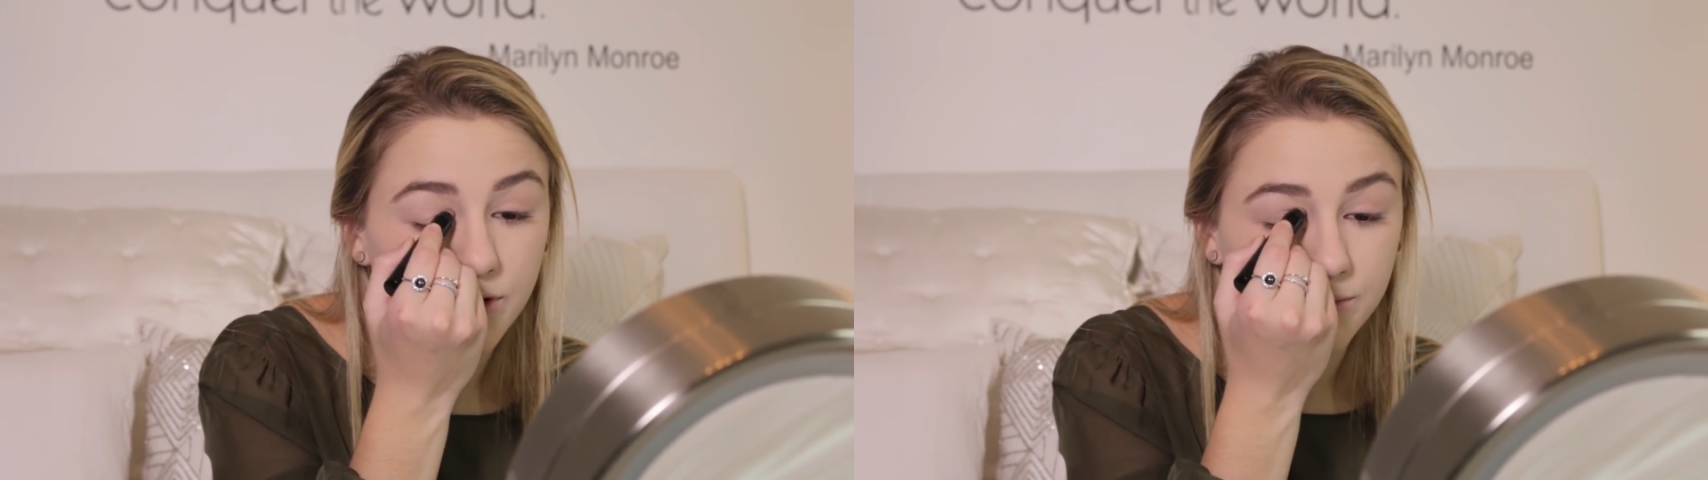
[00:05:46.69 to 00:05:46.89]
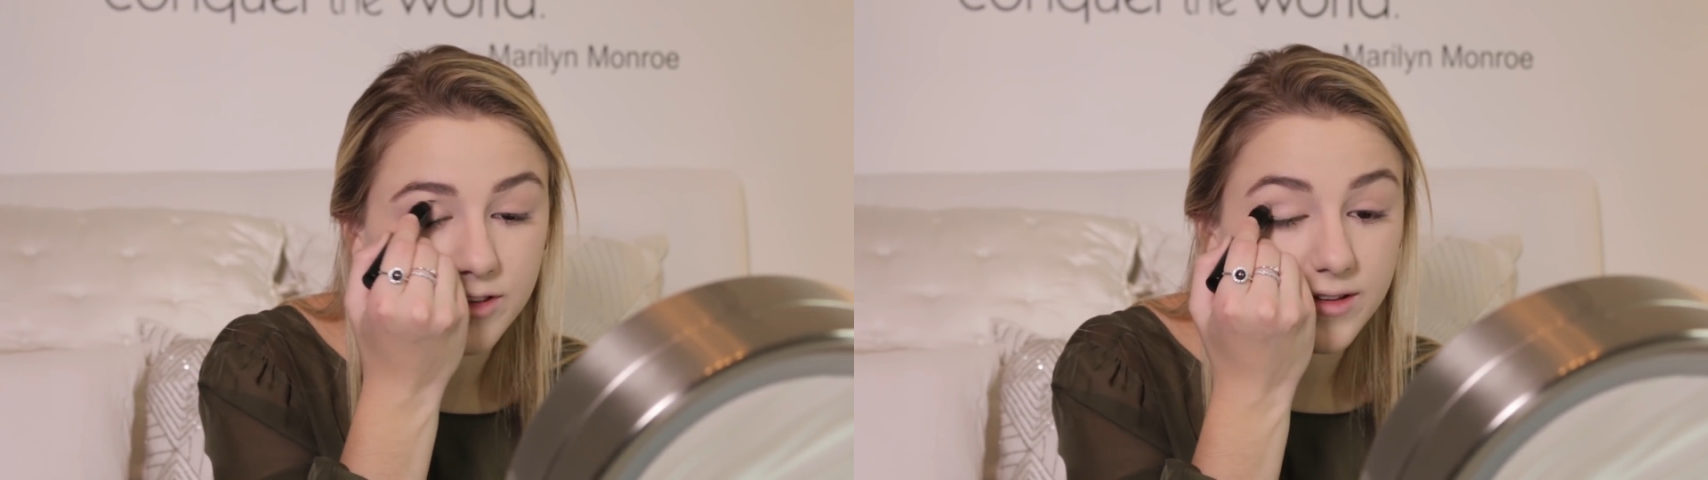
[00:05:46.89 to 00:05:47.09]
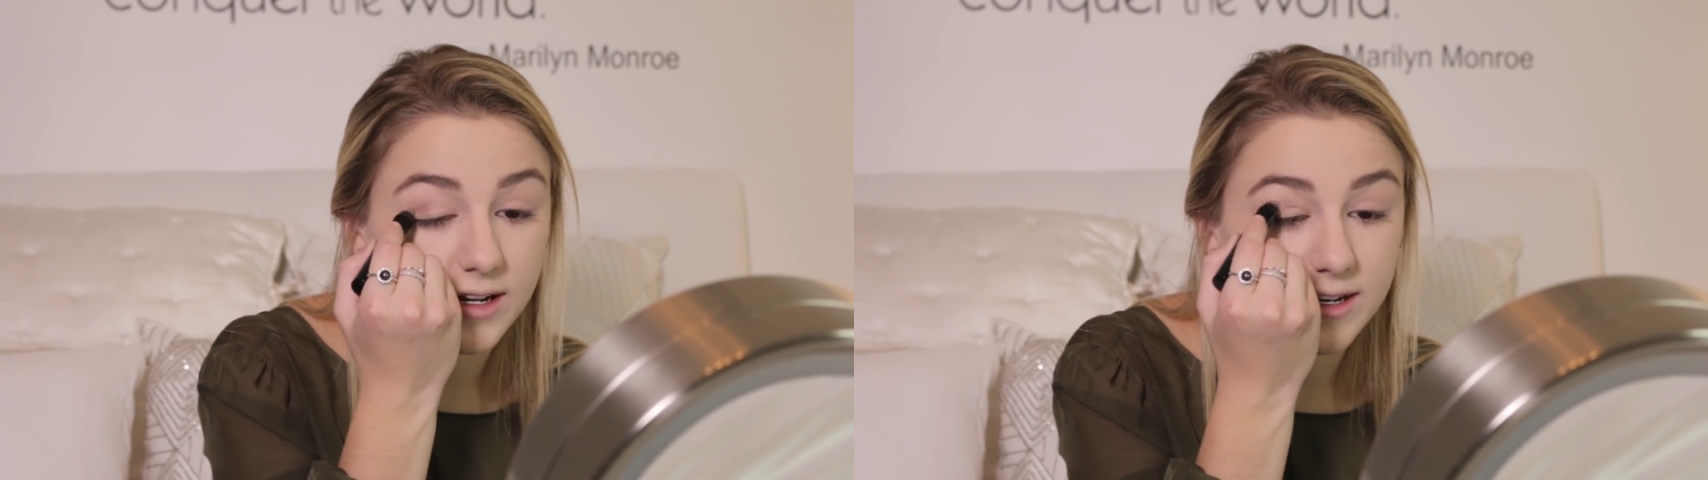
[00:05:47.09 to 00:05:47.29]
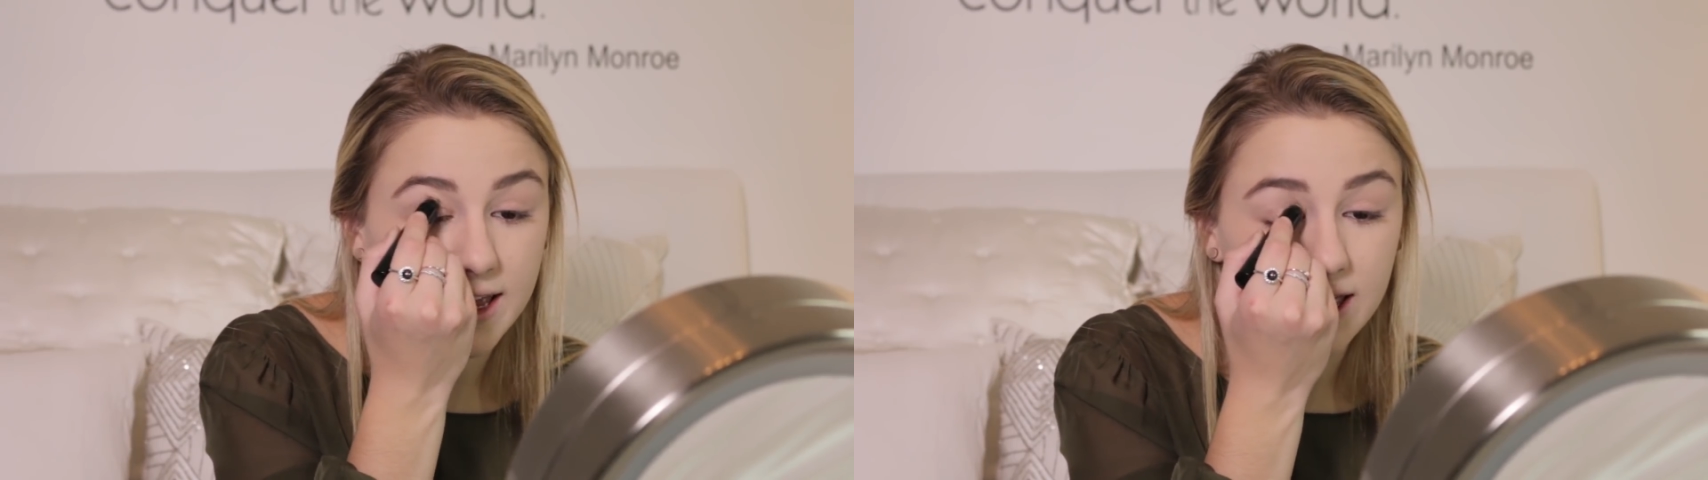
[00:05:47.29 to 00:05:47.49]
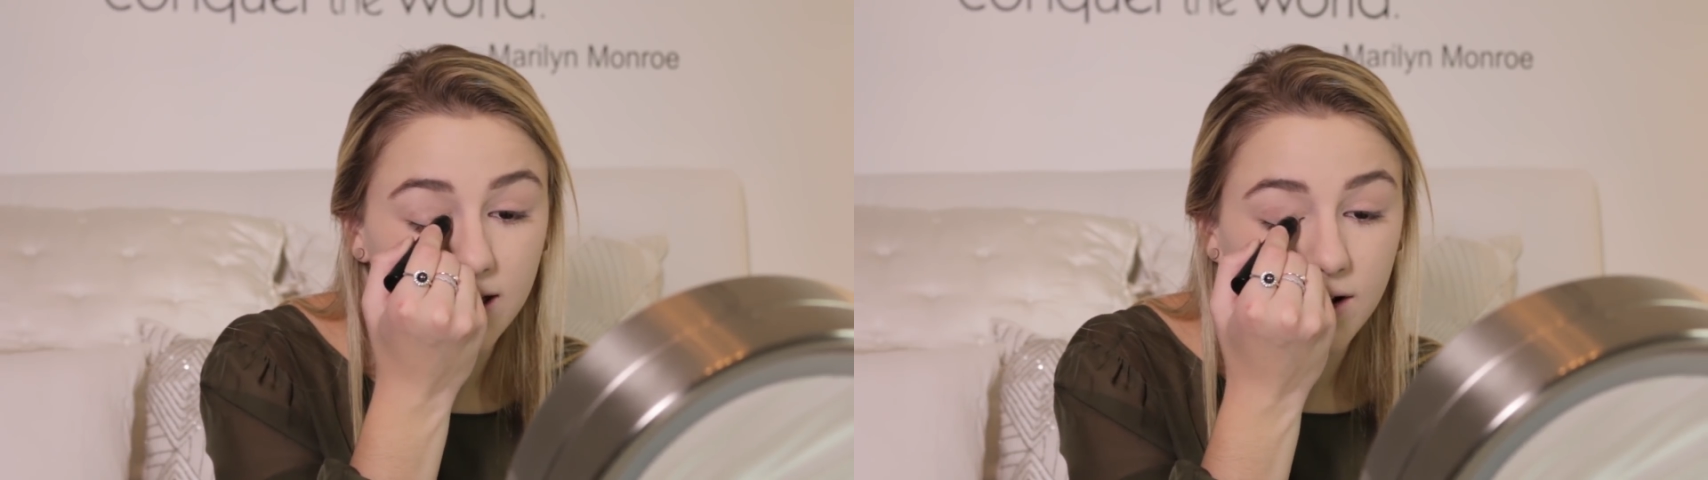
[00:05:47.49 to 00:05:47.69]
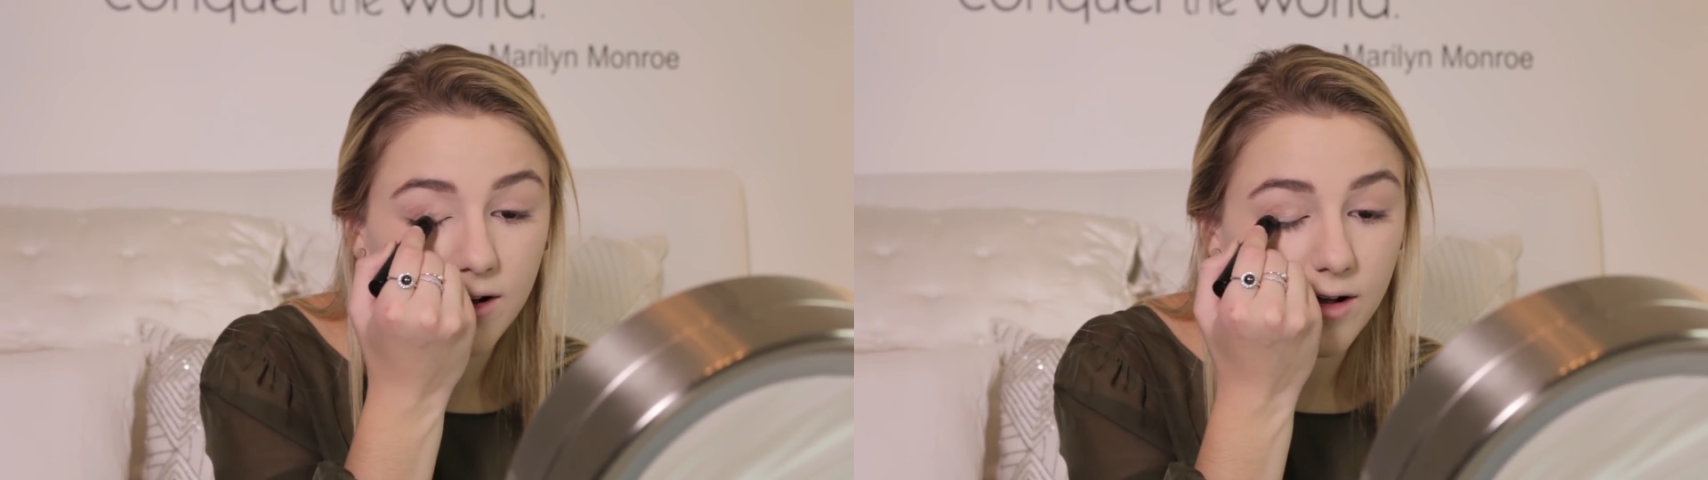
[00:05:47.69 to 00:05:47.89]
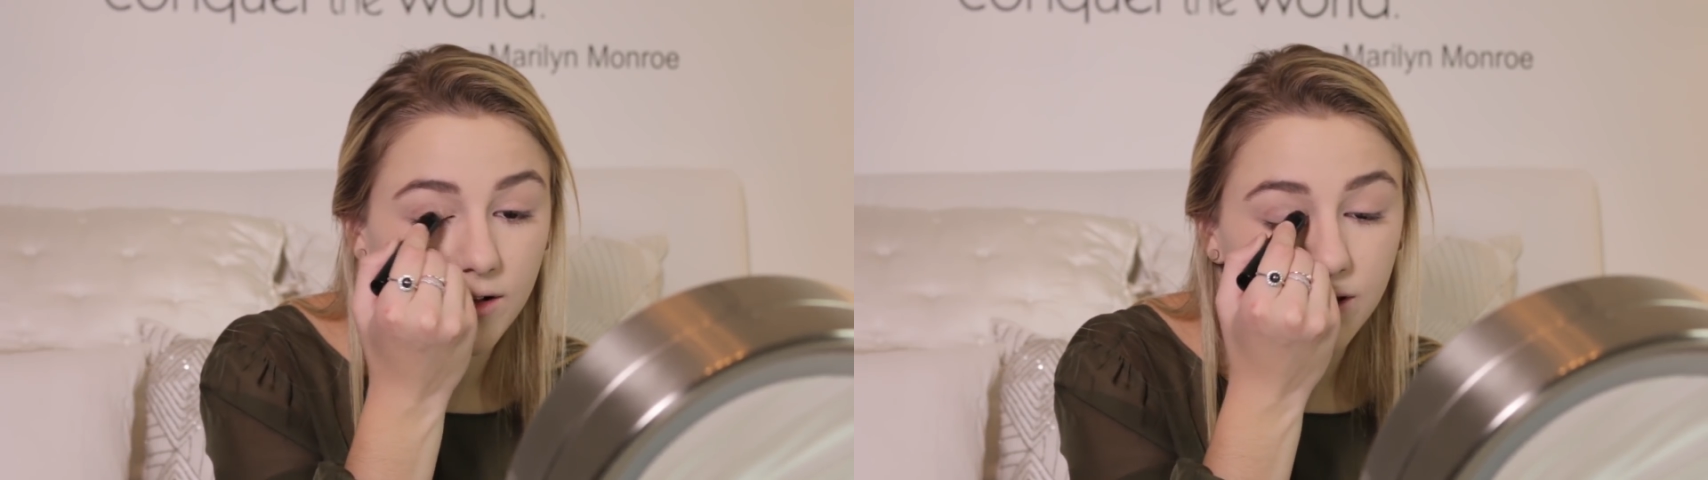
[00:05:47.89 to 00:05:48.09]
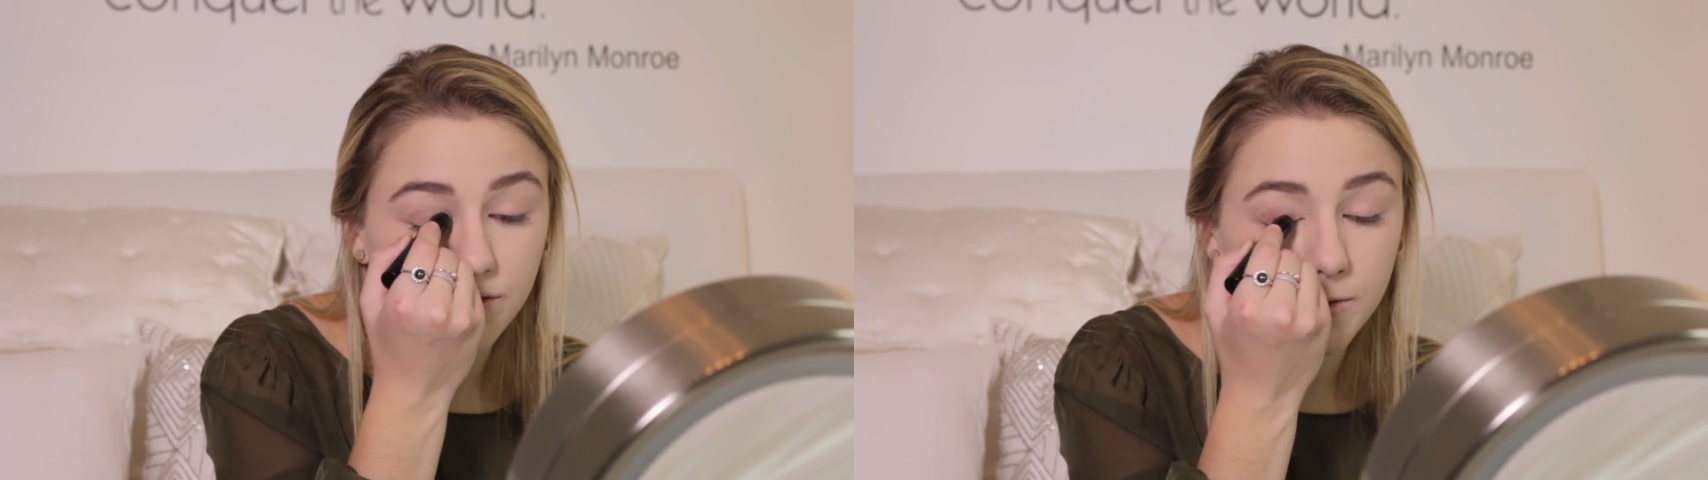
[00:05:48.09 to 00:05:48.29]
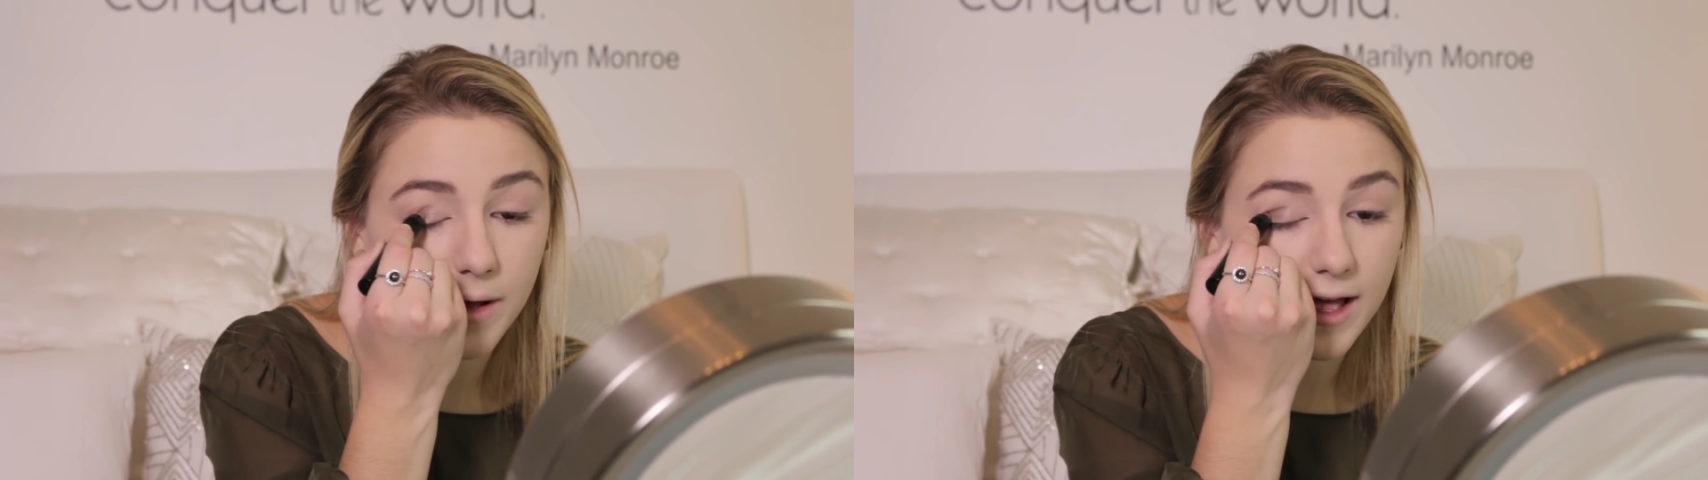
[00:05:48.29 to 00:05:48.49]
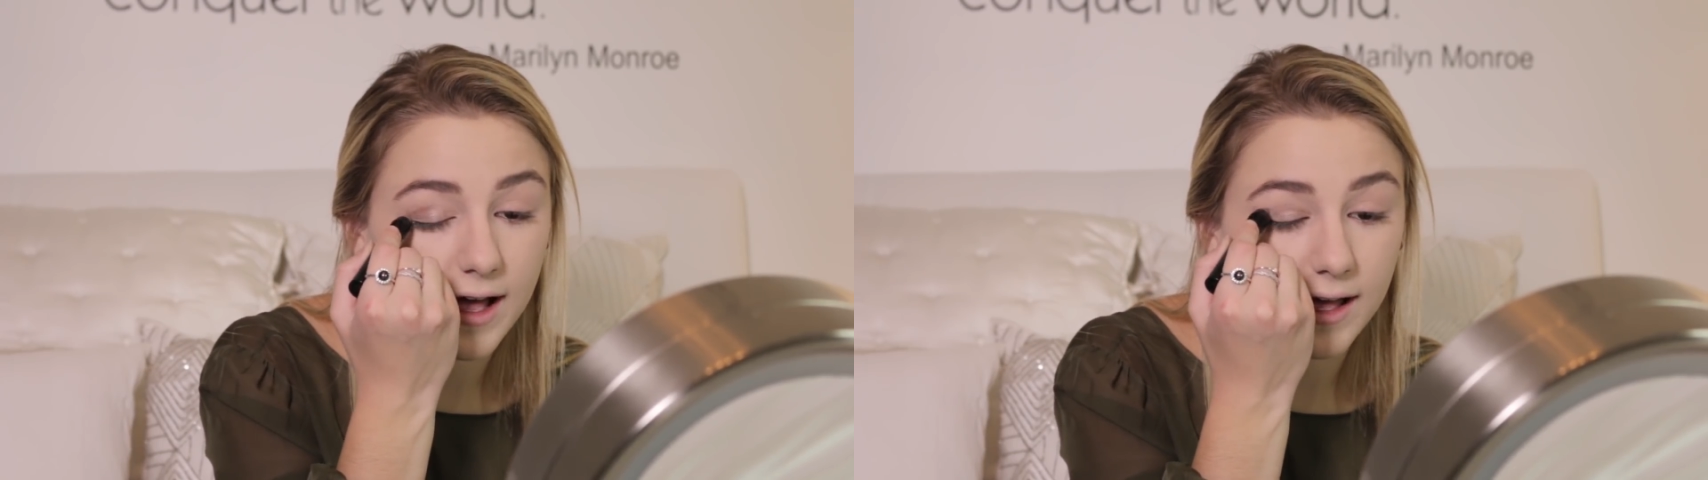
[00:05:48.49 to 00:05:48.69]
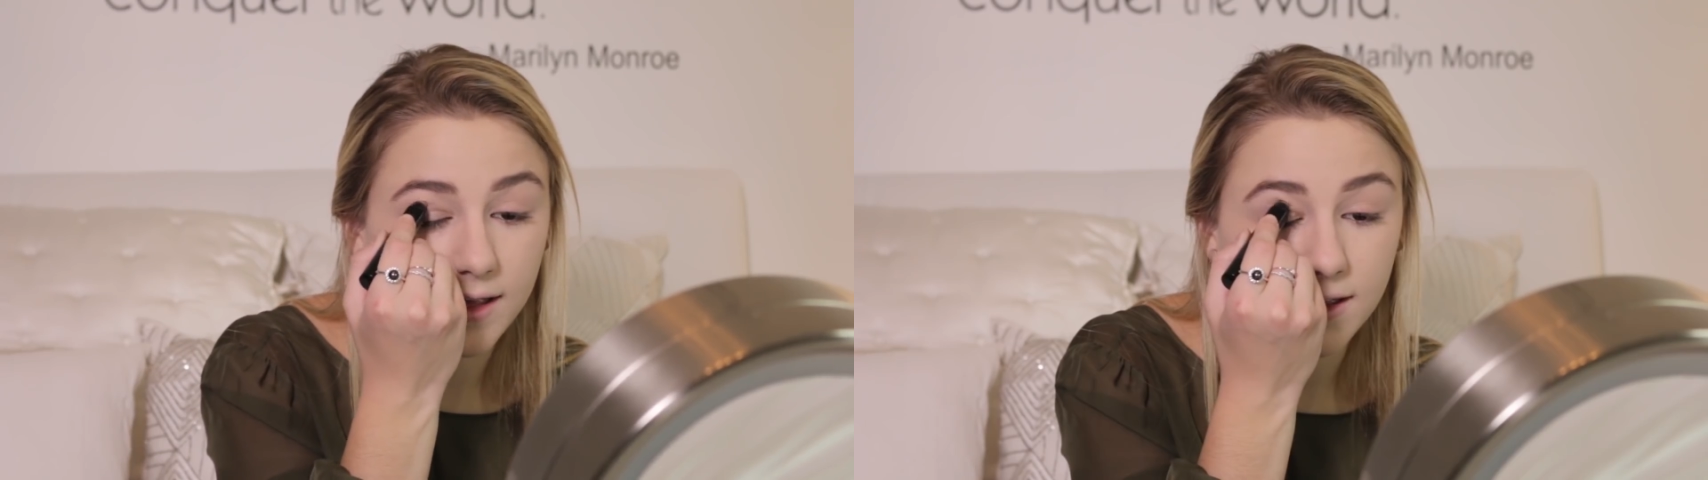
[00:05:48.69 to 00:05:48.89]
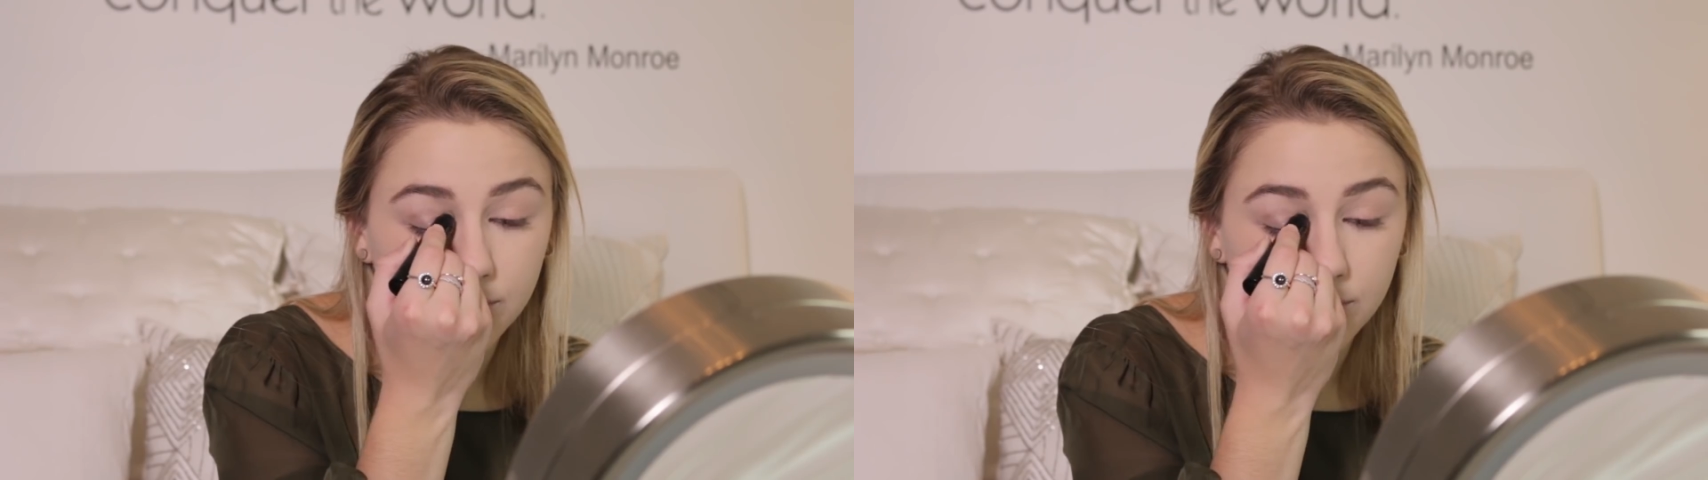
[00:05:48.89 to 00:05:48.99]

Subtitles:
So I'm just gonna take it all over my eye.